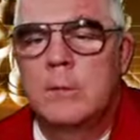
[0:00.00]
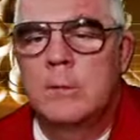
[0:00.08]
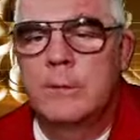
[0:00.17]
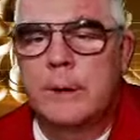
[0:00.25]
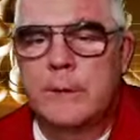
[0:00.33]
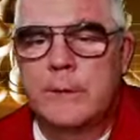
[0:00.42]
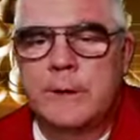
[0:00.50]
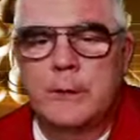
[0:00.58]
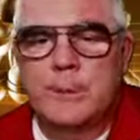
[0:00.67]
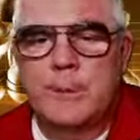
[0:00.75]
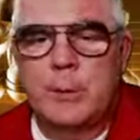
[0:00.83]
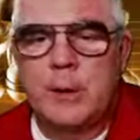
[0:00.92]
But
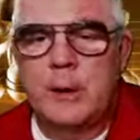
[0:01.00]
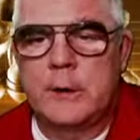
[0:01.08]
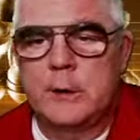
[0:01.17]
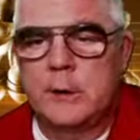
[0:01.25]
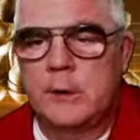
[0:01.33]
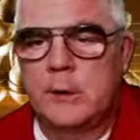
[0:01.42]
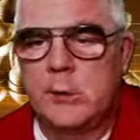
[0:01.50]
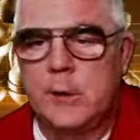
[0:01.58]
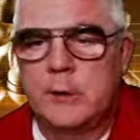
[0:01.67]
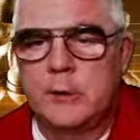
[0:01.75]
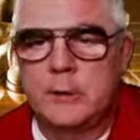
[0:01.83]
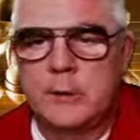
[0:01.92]
this pawn is in
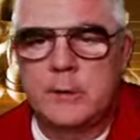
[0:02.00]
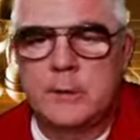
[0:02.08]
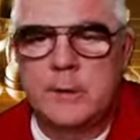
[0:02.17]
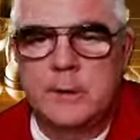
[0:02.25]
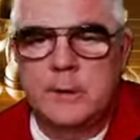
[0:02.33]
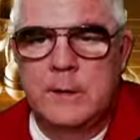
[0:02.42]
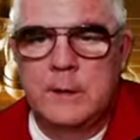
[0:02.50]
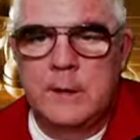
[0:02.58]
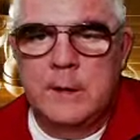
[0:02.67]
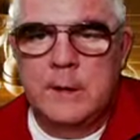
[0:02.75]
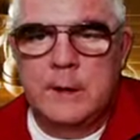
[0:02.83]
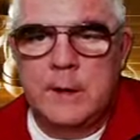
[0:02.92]
question,
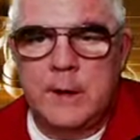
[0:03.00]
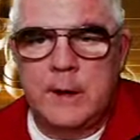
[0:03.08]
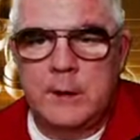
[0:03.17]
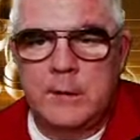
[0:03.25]
and